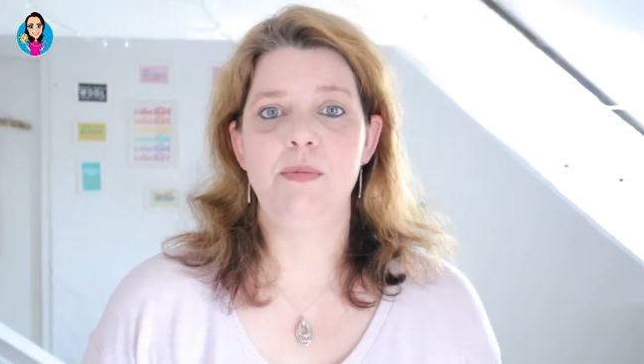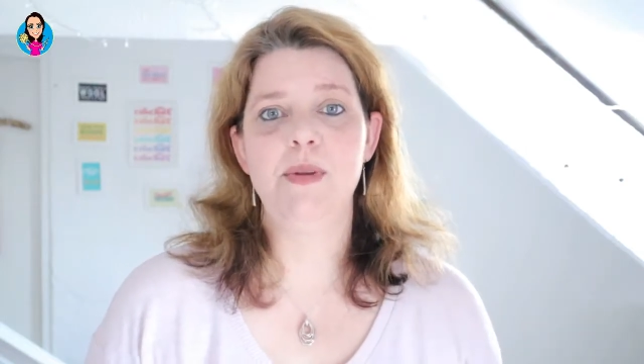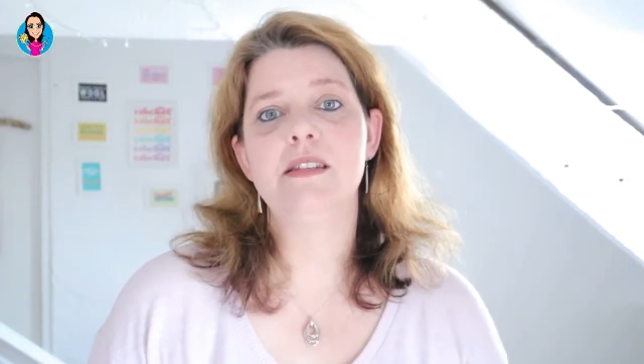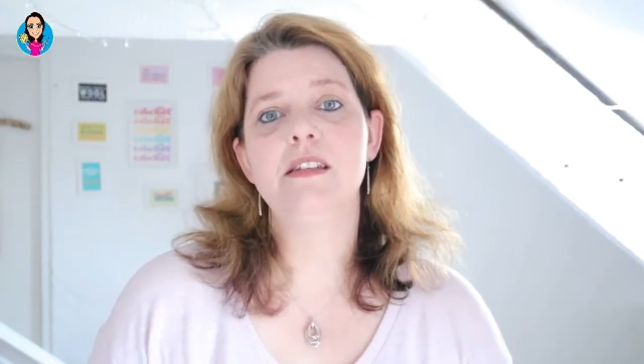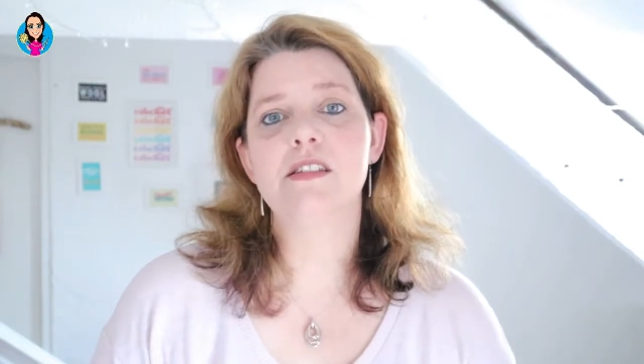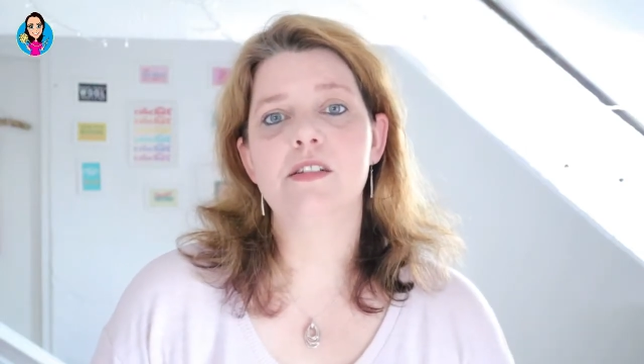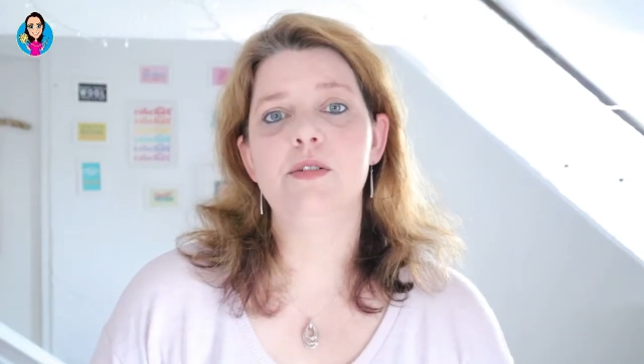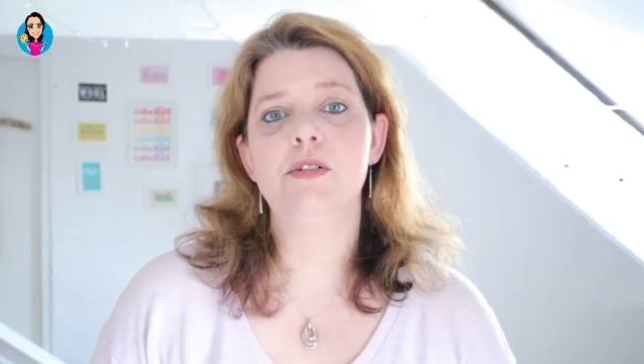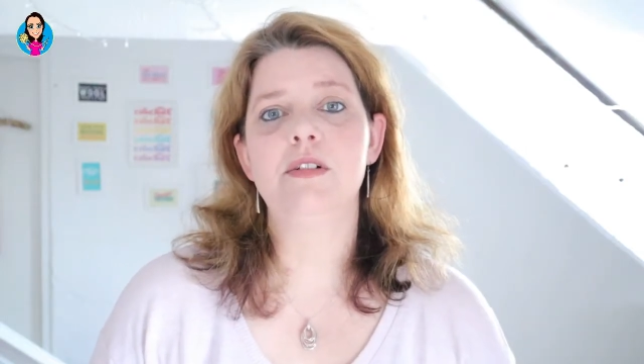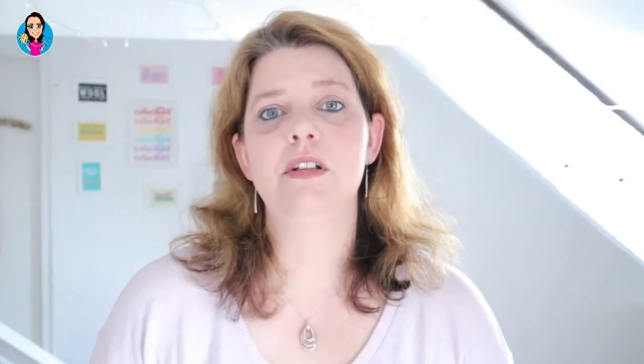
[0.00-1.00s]
Business
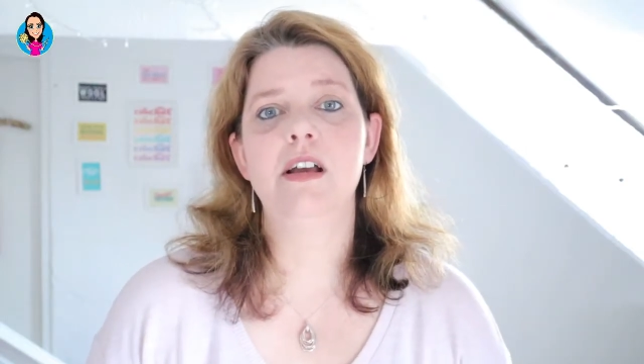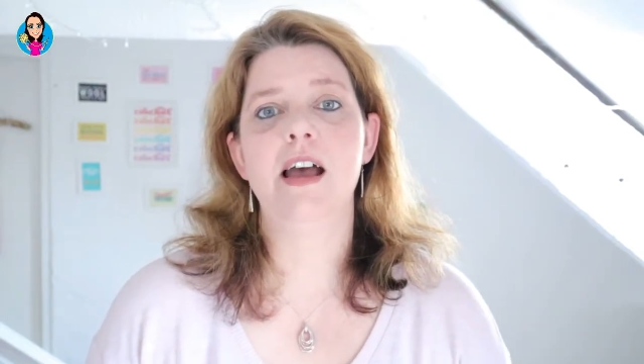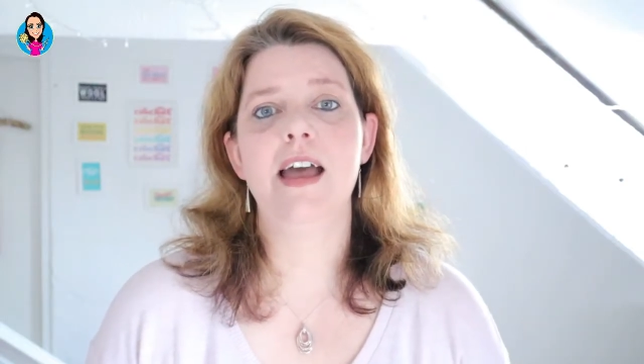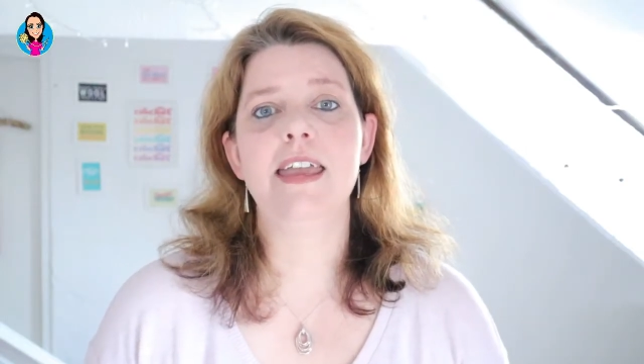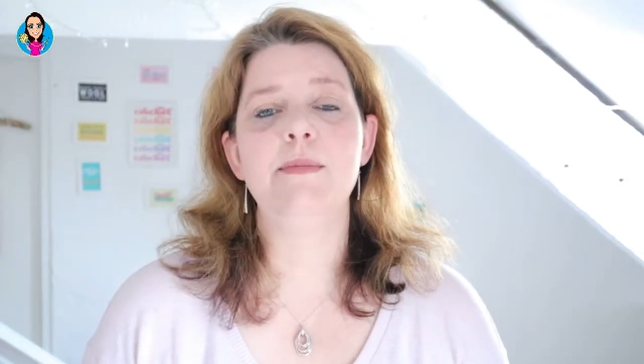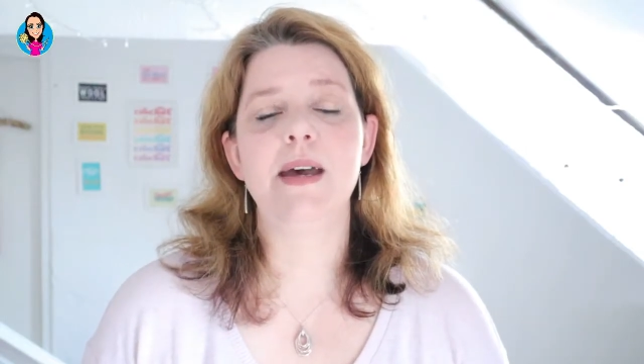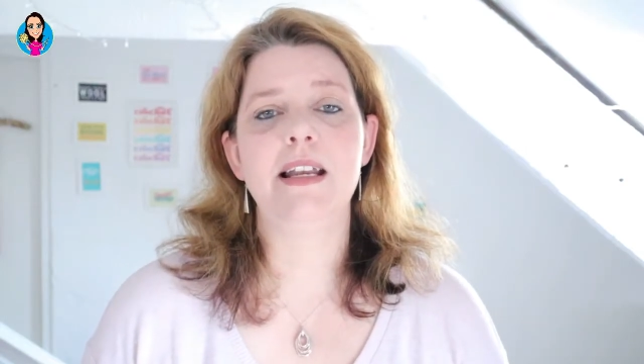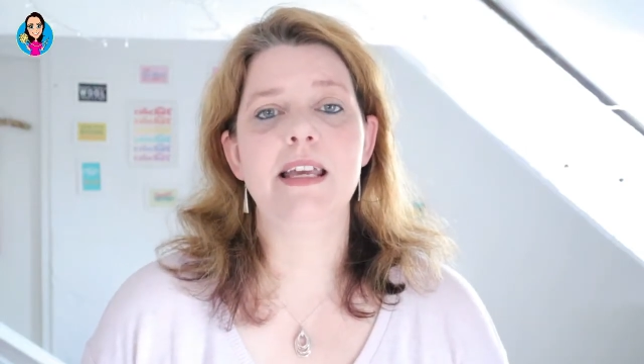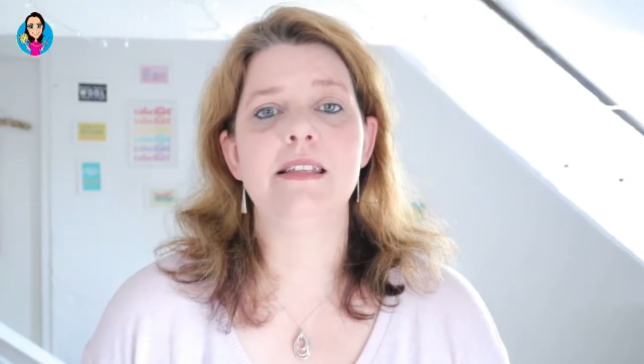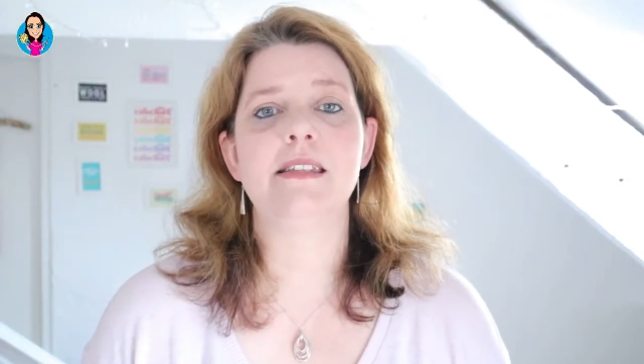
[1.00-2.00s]
School email
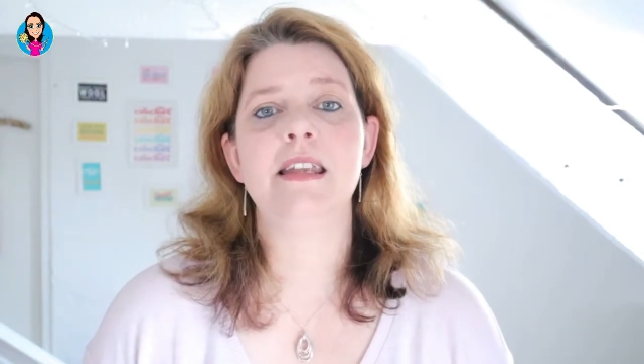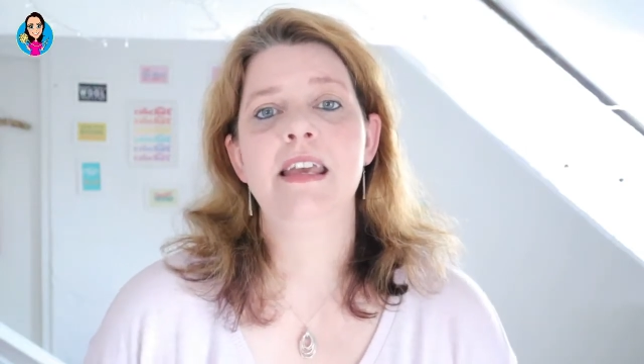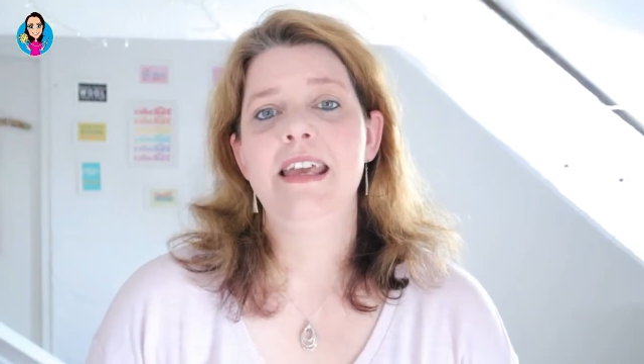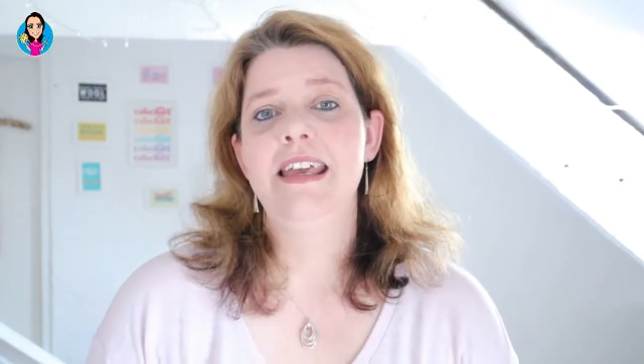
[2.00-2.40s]
list,